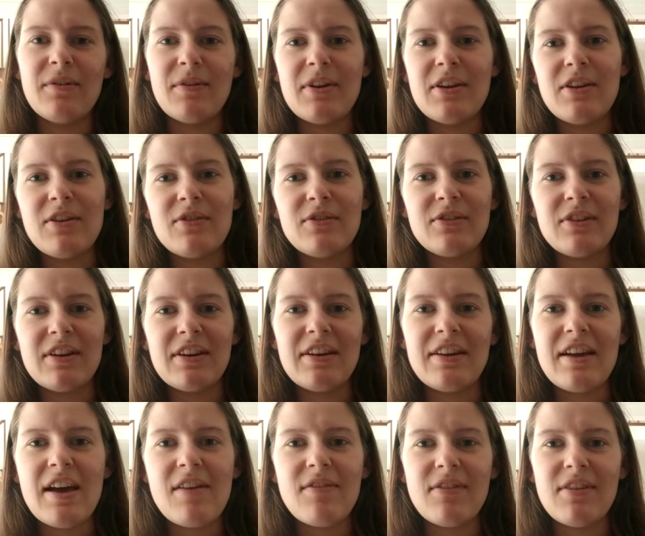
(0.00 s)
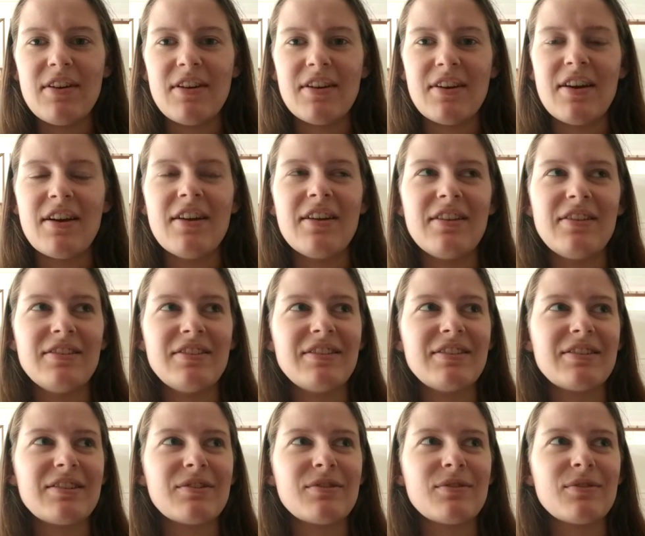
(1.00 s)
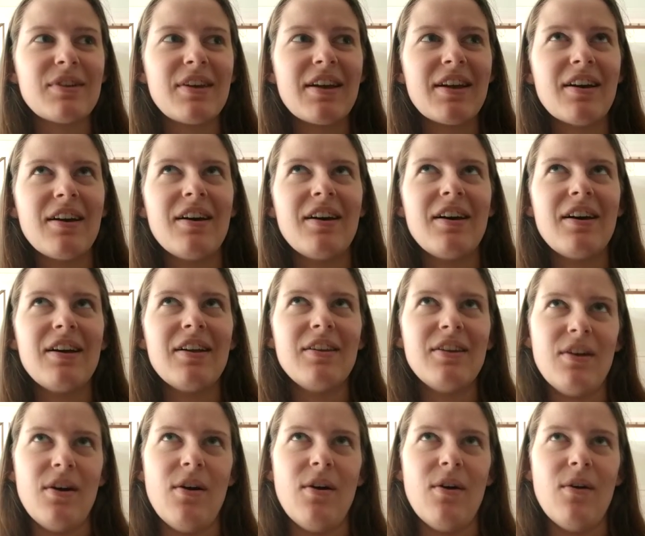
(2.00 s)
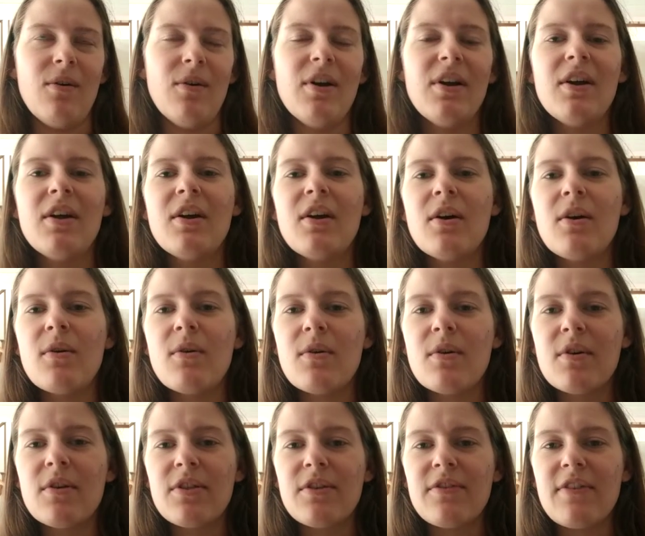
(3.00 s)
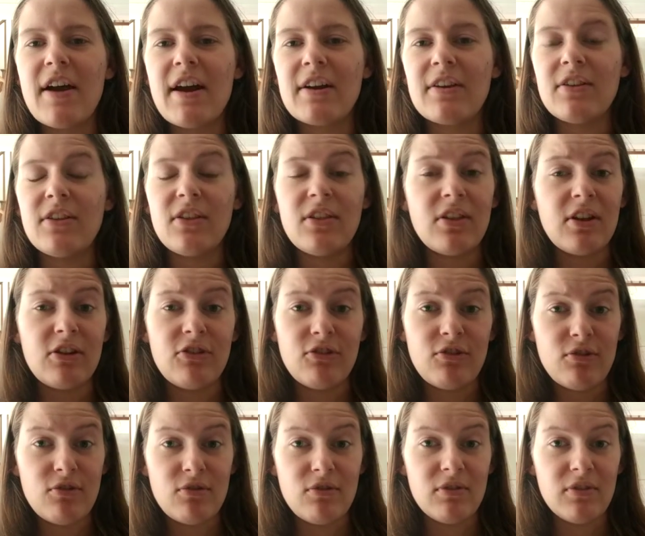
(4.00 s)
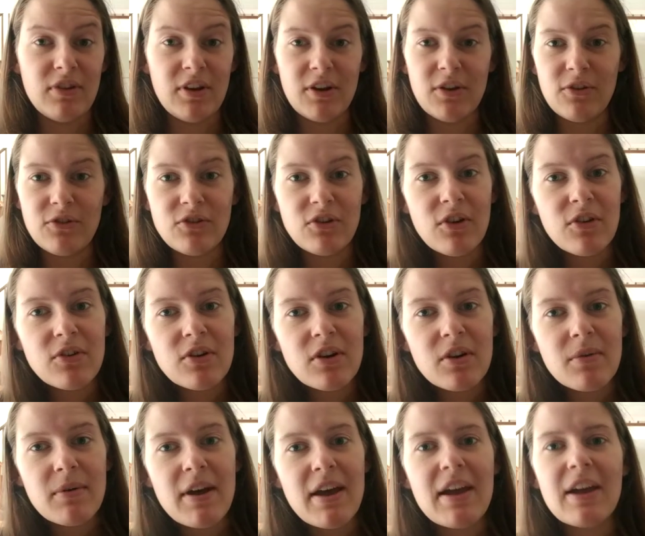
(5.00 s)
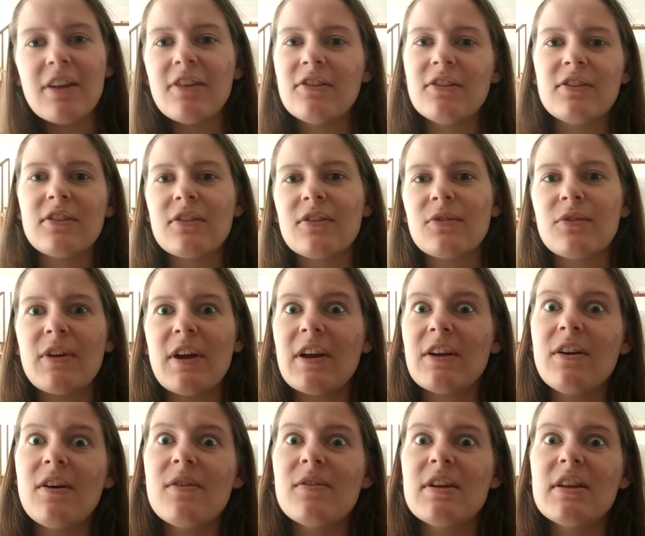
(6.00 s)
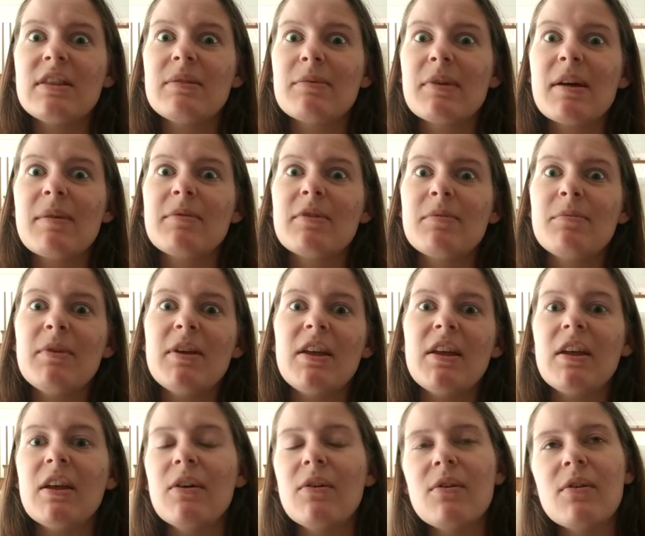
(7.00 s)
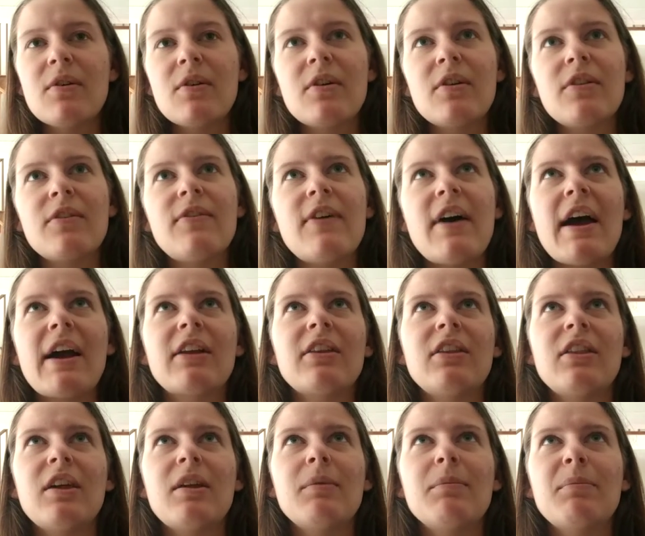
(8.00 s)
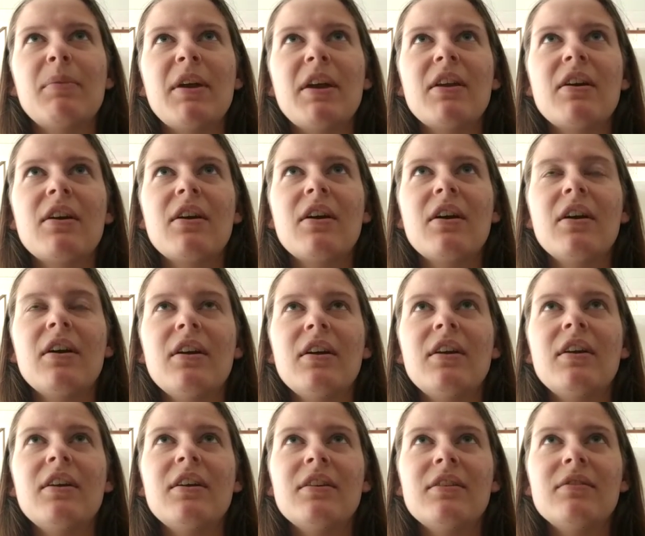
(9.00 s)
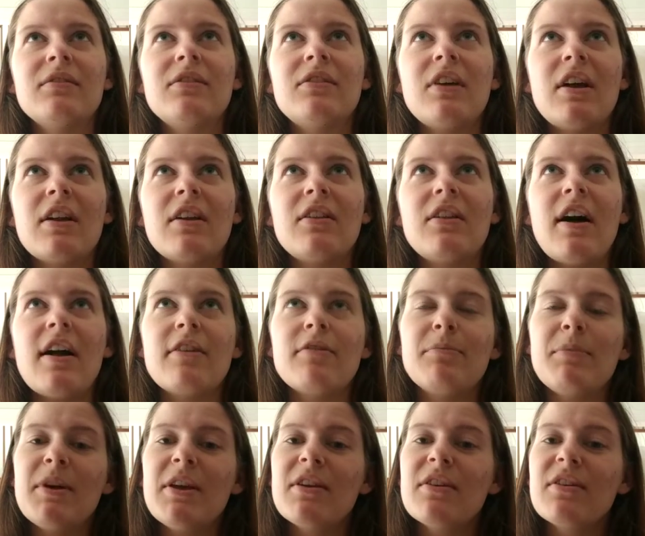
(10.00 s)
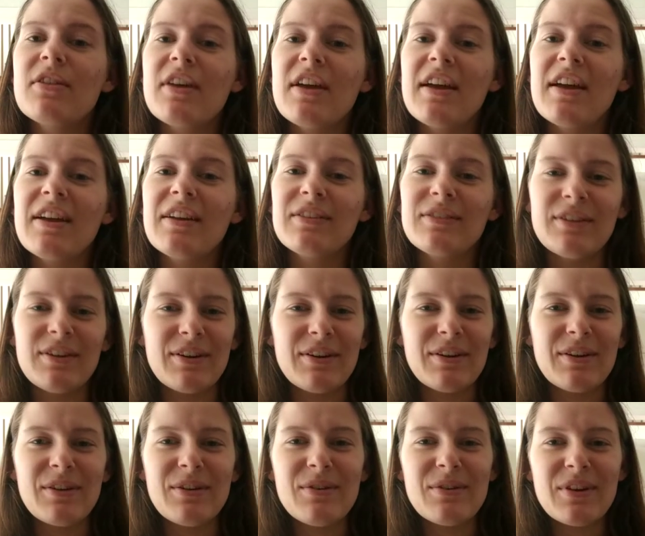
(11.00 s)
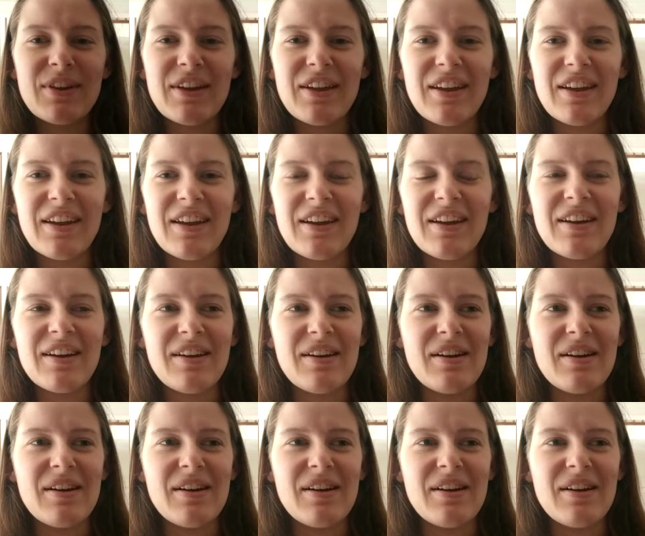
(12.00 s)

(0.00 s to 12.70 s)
when you sit in heaven. And Jesus was like, no. Or the fact that they shooed little children away, and Jesus was like, no, let them come to me. Or the fact that Peter said a lot of Peter things, including,